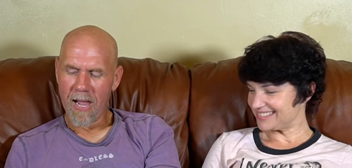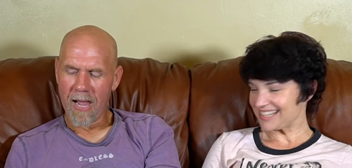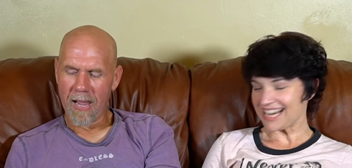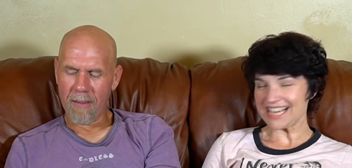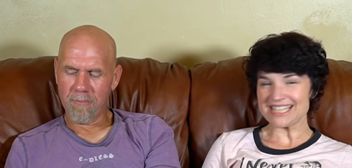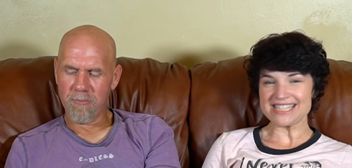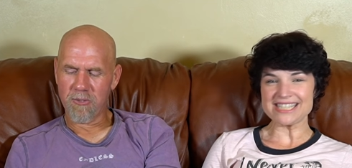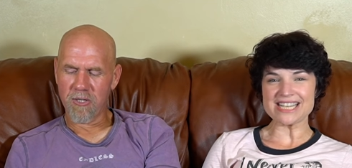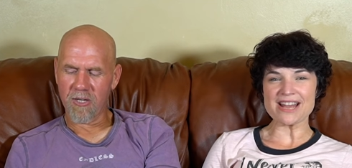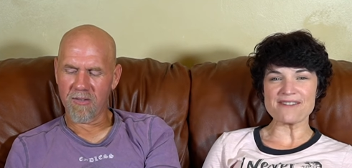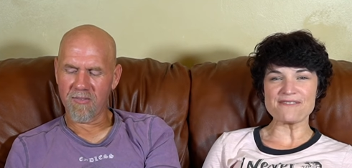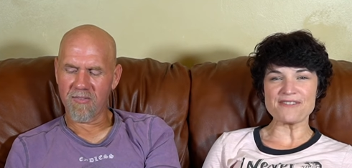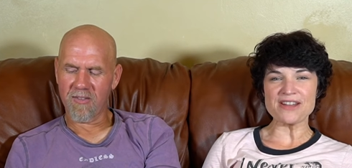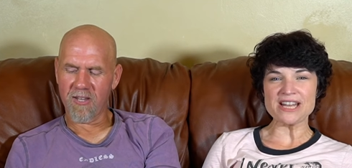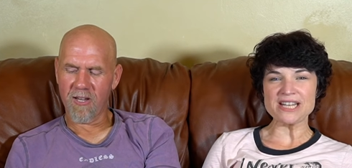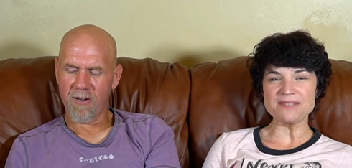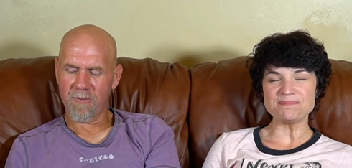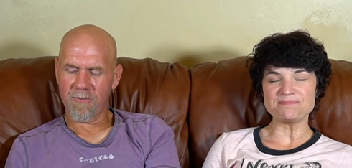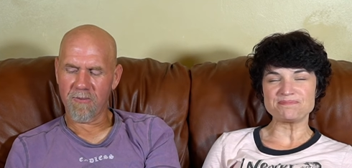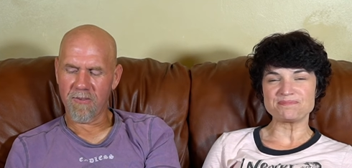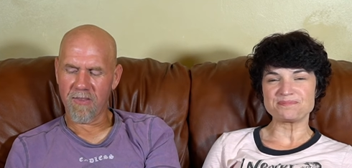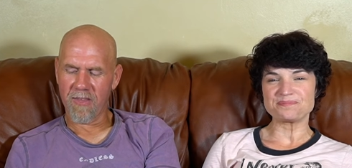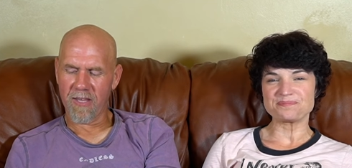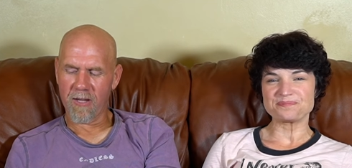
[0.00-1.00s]
Speaker 1: I'm just here
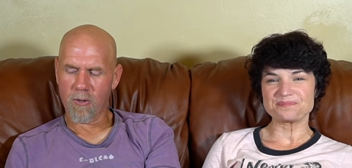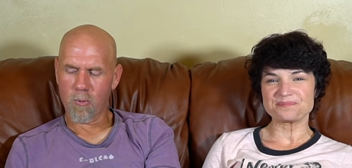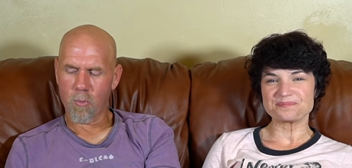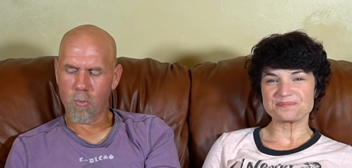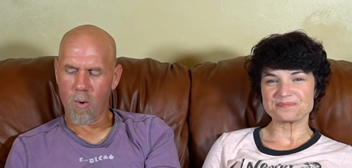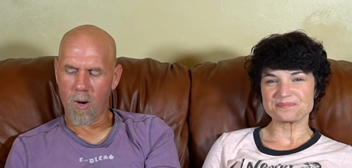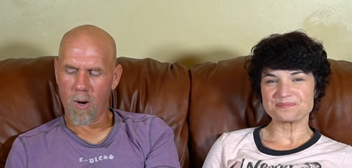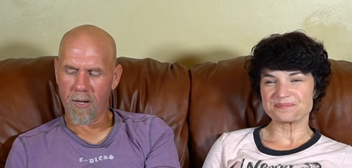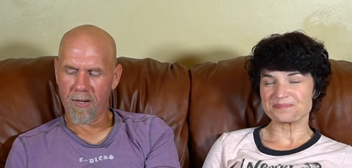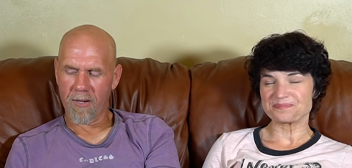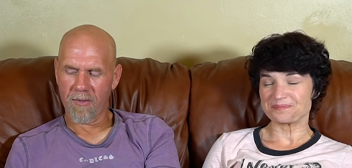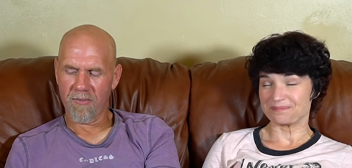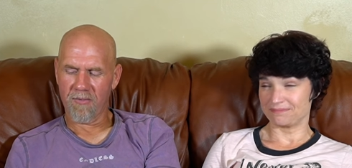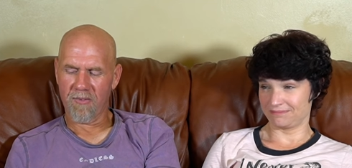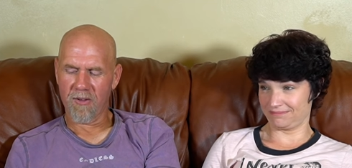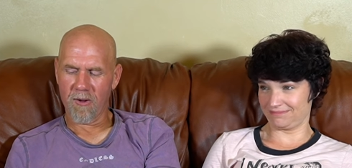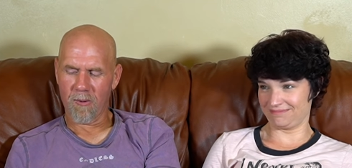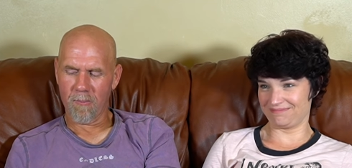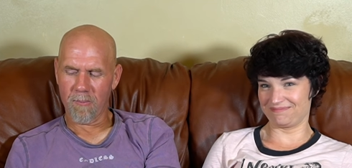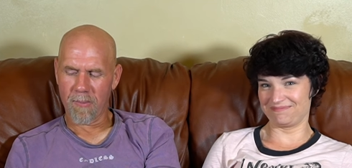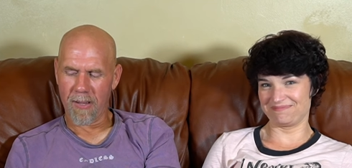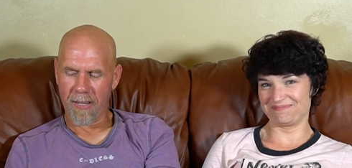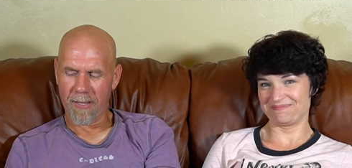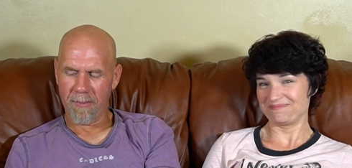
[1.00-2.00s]
for the iguanas.
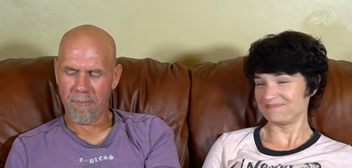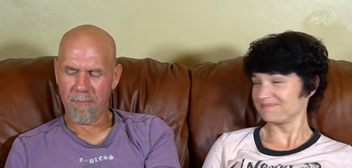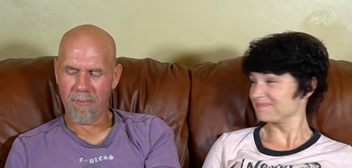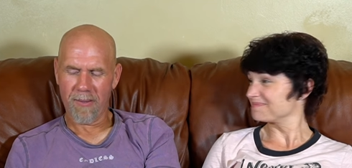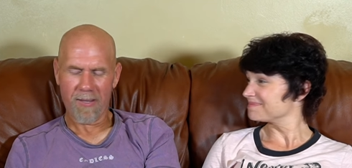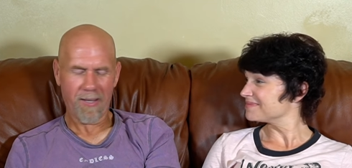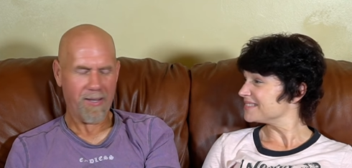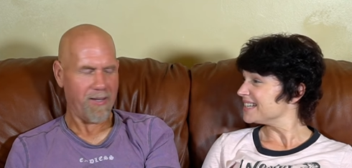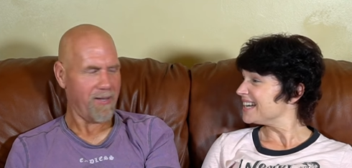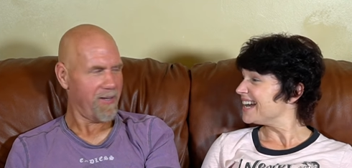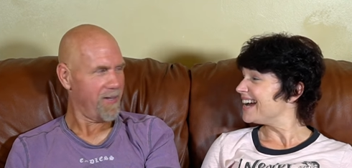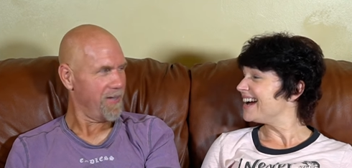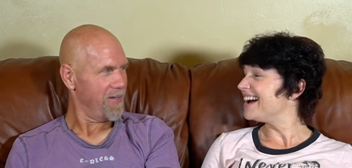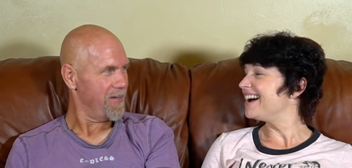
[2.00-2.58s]
Don't mind me.